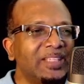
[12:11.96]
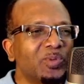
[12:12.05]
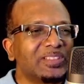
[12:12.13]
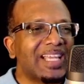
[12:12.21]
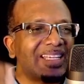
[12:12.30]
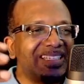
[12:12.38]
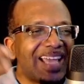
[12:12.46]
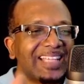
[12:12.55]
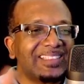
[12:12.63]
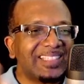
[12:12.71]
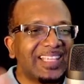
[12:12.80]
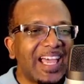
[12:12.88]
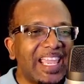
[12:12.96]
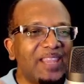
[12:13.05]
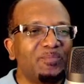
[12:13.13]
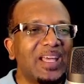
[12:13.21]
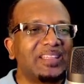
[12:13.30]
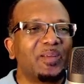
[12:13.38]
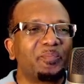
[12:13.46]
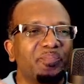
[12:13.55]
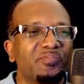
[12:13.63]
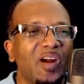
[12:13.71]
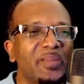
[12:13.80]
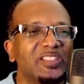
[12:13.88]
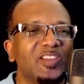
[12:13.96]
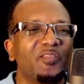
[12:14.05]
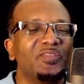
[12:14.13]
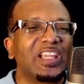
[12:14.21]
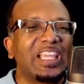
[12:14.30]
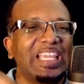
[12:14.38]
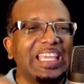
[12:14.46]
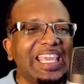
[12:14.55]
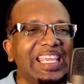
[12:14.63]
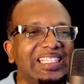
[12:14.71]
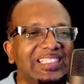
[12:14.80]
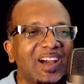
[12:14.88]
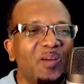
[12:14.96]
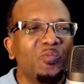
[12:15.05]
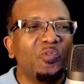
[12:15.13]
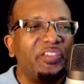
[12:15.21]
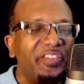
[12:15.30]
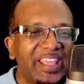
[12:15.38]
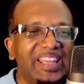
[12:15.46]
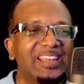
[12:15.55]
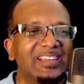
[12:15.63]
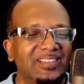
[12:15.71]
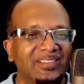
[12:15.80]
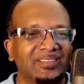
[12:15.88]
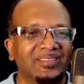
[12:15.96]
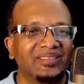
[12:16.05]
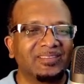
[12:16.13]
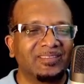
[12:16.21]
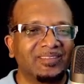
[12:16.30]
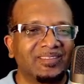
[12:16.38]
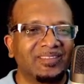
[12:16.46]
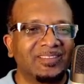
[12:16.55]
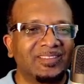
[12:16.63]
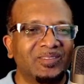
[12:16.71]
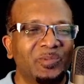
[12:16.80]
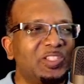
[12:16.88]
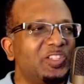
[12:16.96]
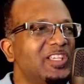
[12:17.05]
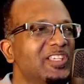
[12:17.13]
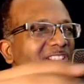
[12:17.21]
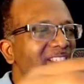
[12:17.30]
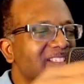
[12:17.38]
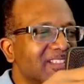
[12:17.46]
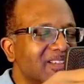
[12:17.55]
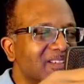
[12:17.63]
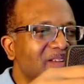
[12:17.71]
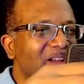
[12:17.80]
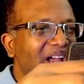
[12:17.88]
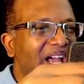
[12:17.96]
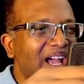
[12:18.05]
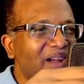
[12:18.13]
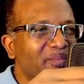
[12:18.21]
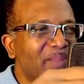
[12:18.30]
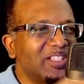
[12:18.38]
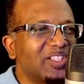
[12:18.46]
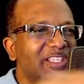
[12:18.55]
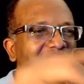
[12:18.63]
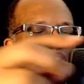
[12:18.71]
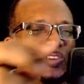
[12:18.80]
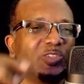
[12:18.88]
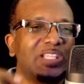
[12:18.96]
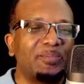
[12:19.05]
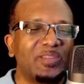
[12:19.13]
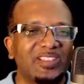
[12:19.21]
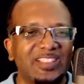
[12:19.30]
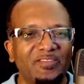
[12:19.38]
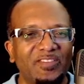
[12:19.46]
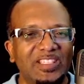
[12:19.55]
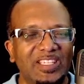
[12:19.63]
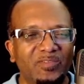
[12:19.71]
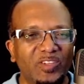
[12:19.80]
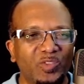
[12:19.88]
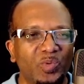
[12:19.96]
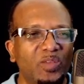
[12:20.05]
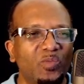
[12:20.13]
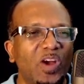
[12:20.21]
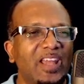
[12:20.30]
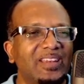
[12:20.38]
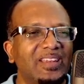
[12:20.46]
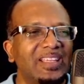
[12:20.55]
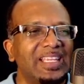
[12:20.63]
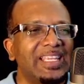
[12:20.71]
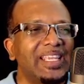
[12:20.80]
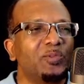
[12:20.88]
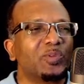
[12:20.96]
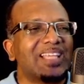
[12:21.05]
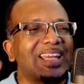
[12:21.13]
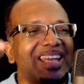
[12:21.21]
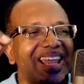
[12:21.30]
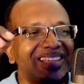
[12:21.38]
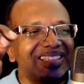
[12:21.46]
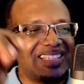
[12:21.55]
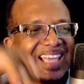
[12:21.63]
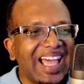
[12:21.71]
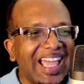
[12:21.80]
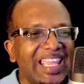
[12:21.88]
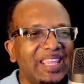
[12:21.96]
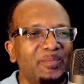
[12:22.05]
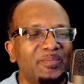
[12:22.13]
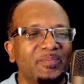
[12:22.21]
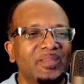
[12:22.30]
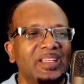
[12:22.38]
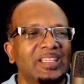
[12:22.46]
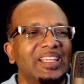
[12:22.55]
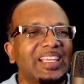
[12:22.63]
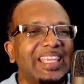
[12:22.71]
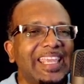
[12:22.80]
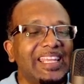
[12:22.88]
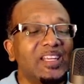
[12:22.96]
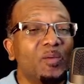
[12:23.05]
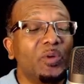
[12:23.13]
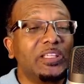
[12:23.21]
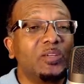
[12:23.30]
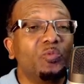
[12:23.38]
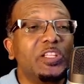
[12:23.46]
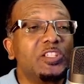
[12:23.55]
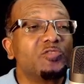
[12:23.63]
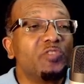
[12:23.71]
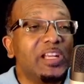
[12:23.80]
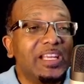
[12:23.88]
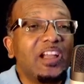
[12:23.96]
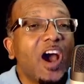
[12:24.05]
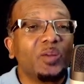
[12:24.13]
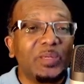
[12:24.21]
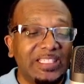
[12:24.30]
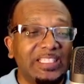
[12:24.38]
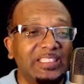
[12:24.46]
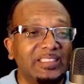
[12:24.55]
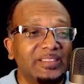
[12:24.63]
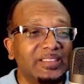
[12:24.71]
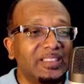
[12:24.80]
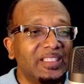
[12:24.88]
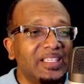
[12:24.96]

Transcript: It was at that time that the promise of the kingdom within, which Jesus uh, mentioned there in Luke chapter seventeen verse twenty-one. It was at that time the kingdom within, which is really God within,